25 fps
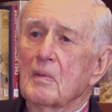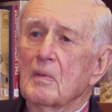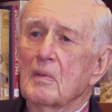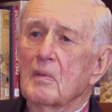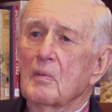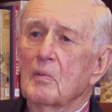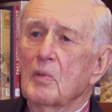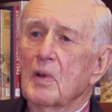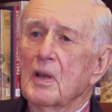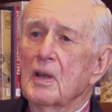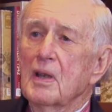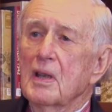
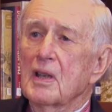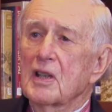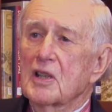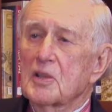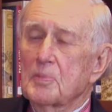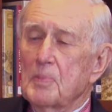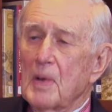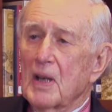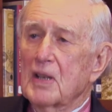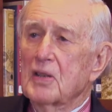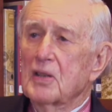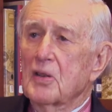we
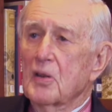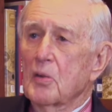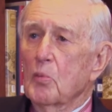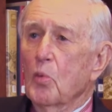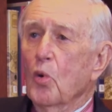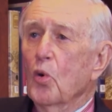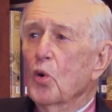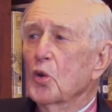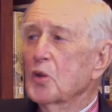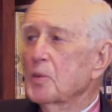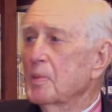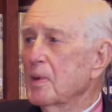expected the
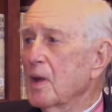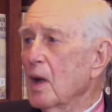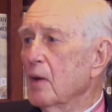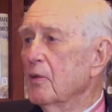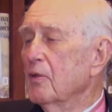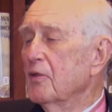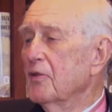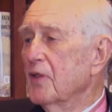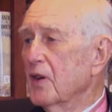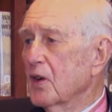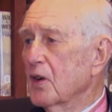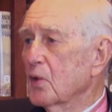war to be
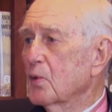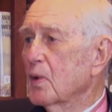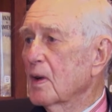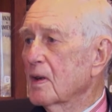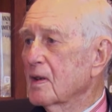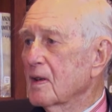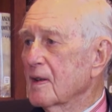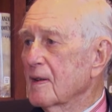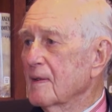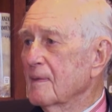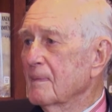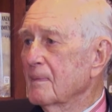over very
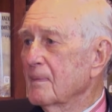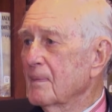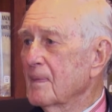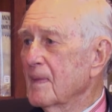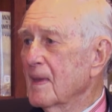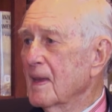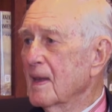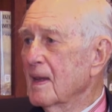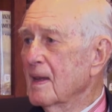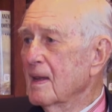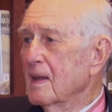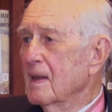quickly.
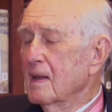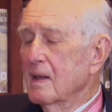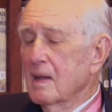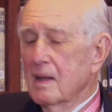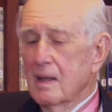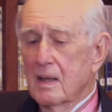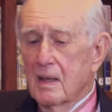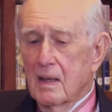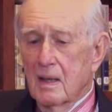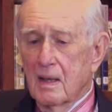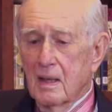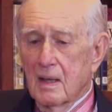
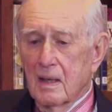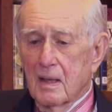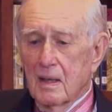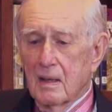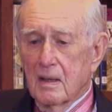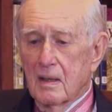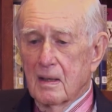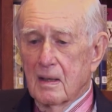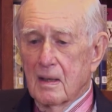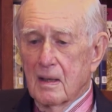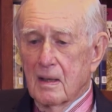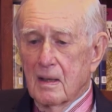
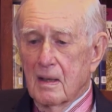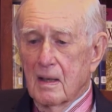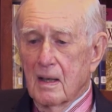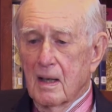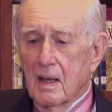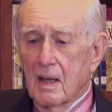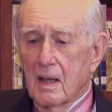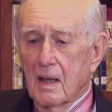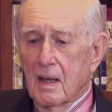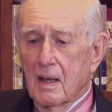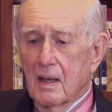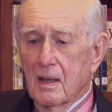
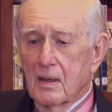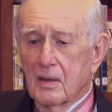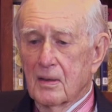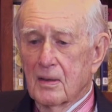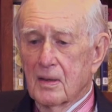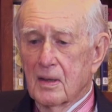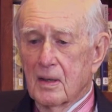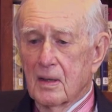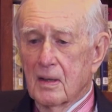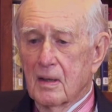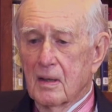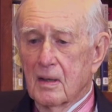
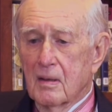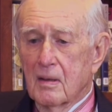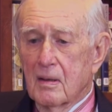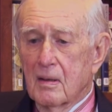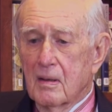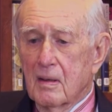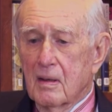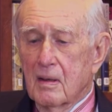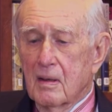Amongst